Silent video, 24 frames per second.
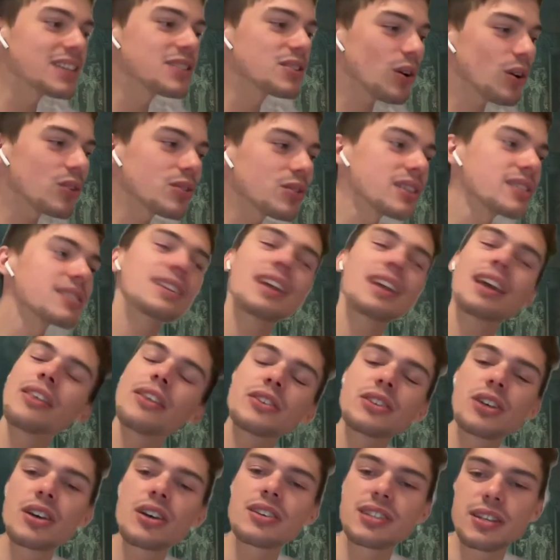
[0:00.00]
got to stay at the
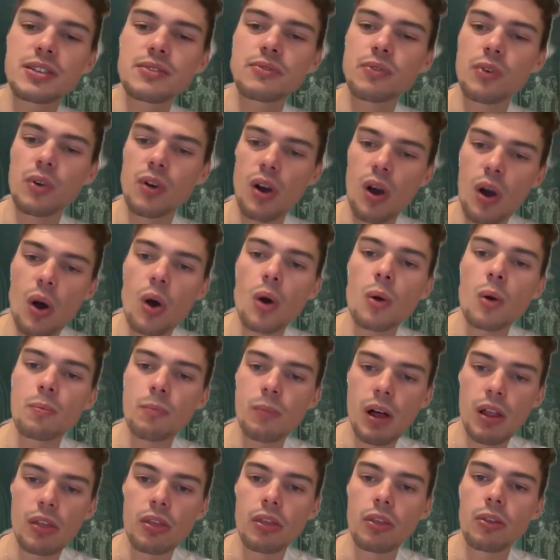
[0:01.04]
Dursleys for a whole
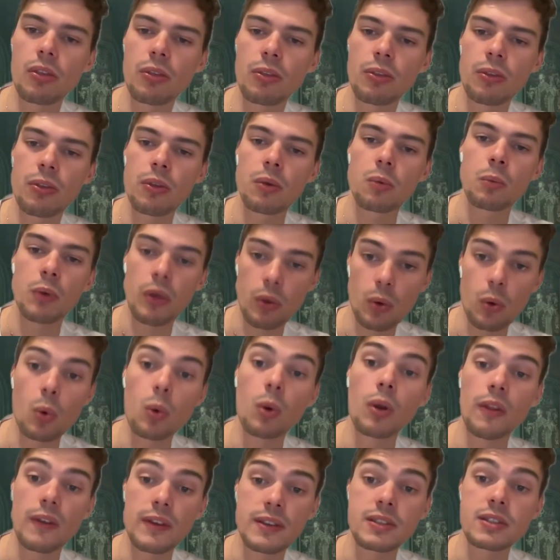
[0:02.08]
month with all
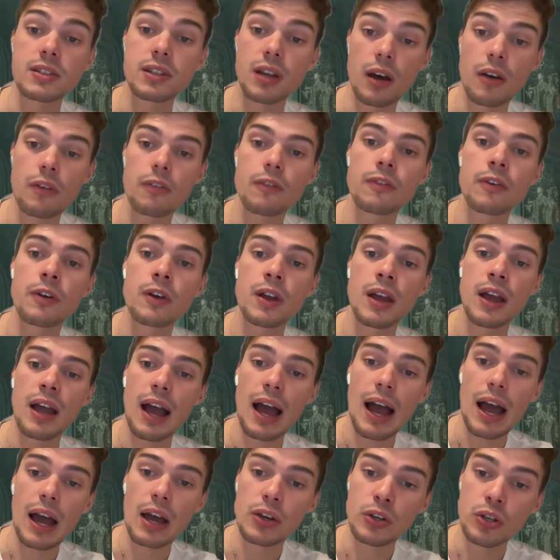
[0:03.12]
of this stuff,
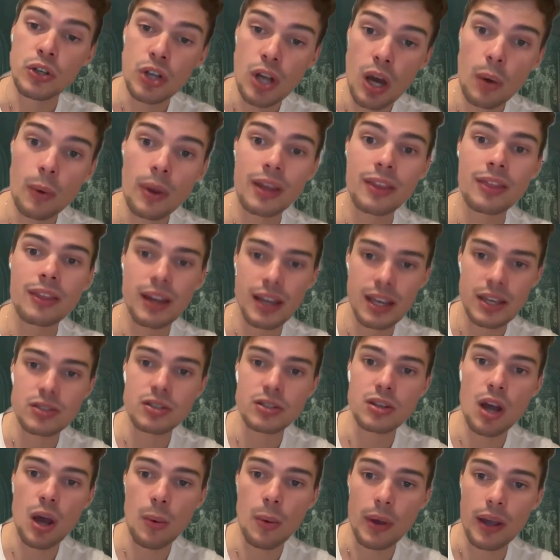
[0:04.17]
knowing that he's
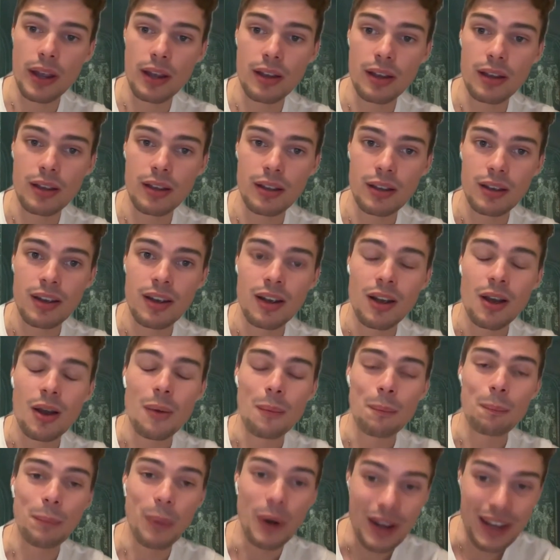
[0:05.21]
going,
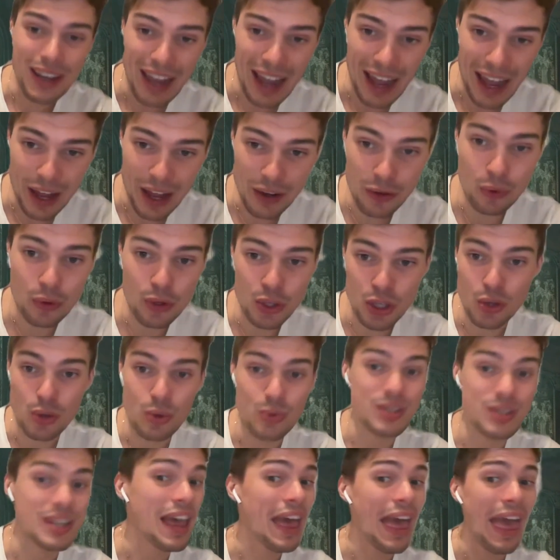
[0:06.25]
but cannot
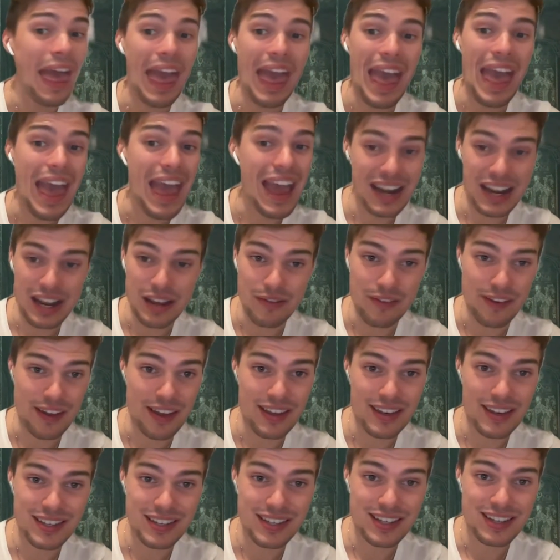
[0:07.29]
use any of
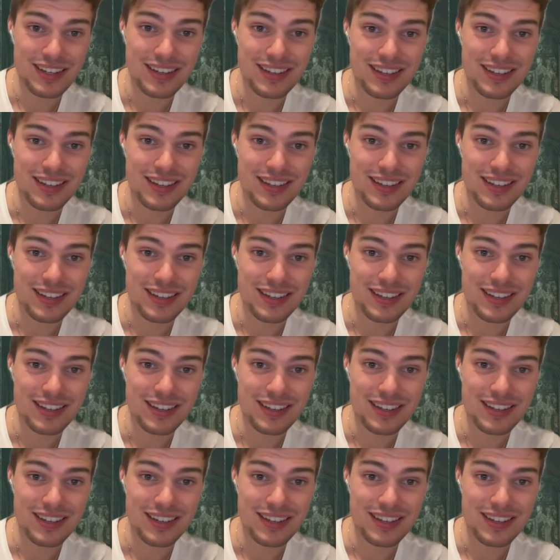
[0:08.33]
it.